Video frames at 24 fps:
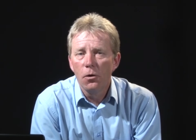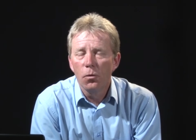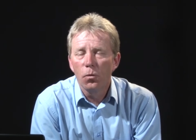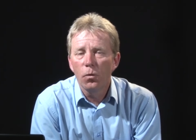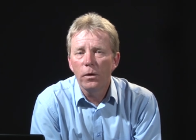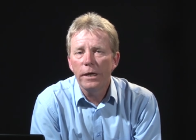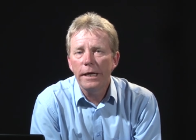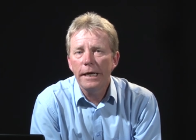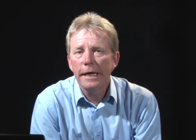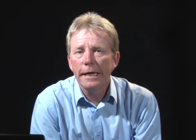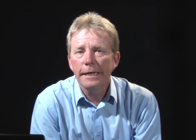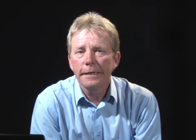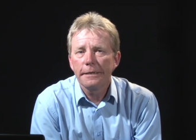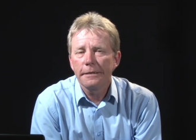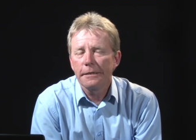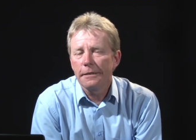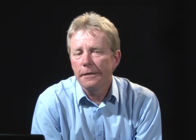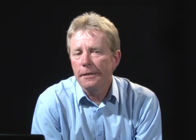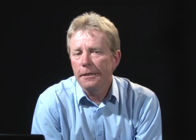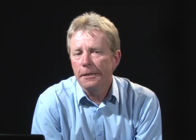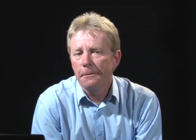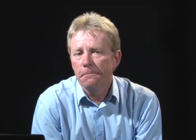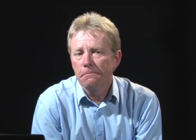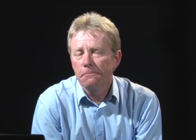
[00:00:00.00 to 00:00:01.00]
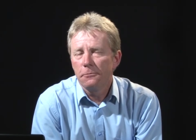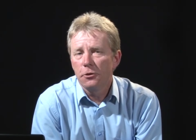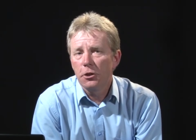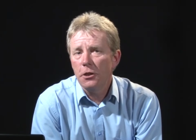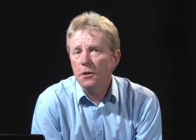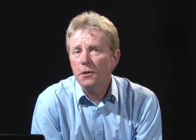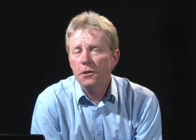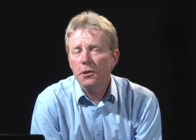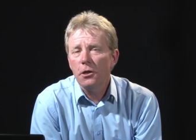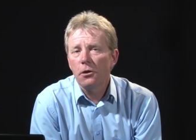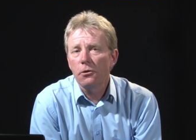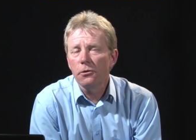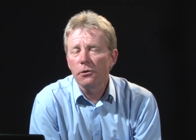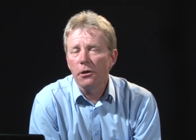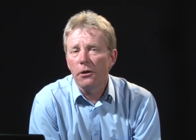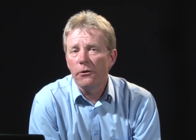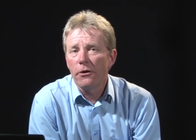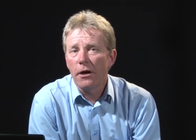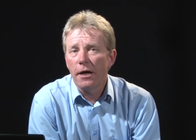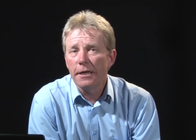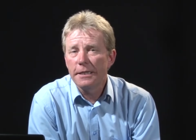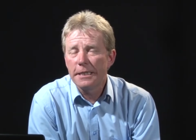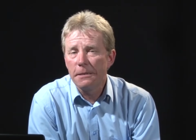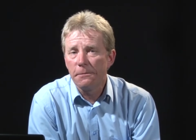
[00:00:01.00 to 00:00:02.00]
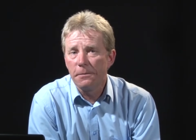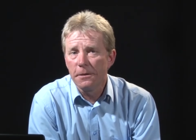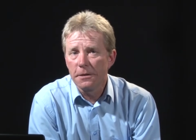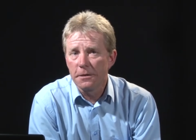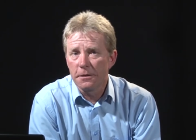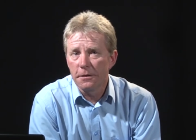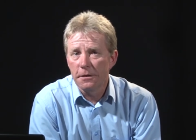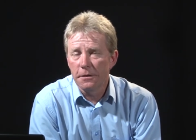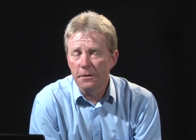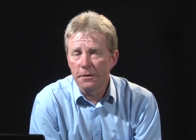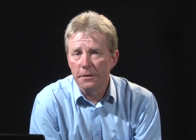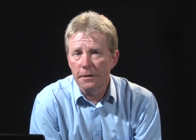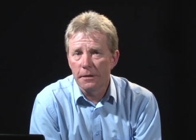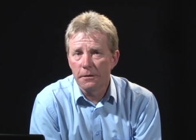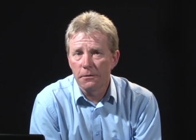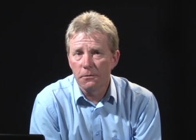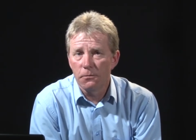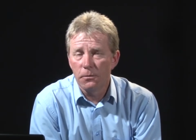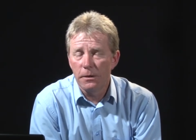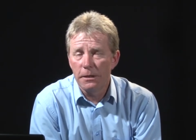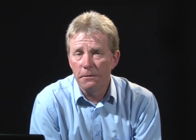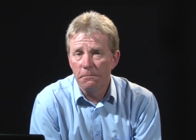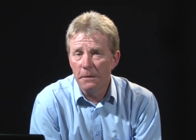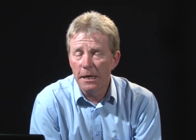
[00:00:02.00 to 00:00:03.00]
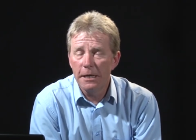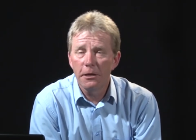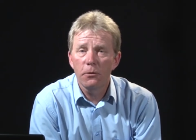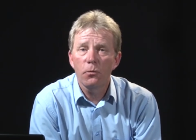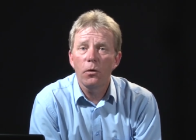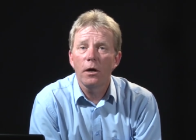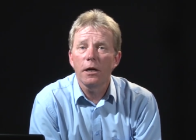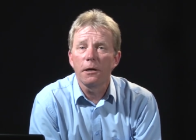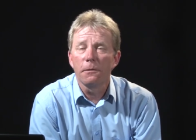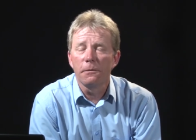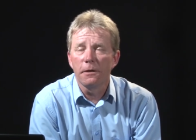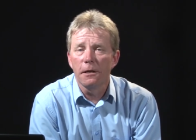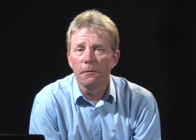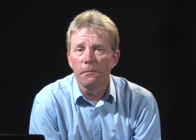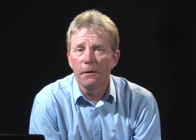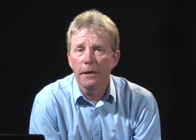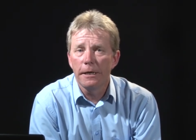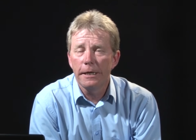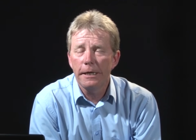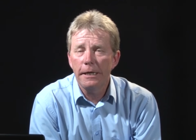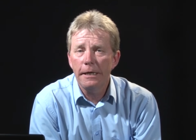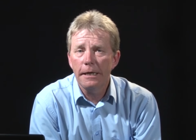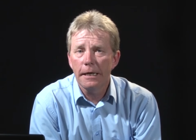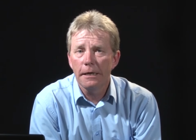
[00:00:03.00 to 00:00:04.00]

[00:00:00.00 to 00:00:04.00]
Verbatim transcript: we had um, just sold our IT business and we'd made quite a bit of money,